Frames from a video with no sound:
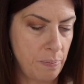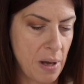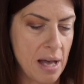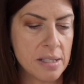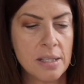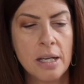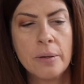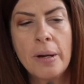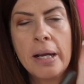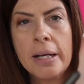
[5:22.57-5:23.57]
Boss
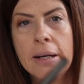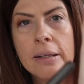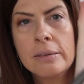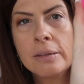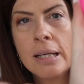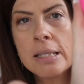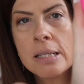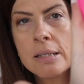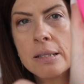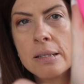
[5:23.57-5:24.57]
Lady right here.
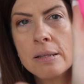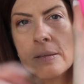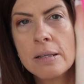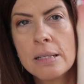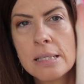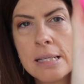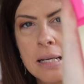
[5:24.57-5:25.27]
It's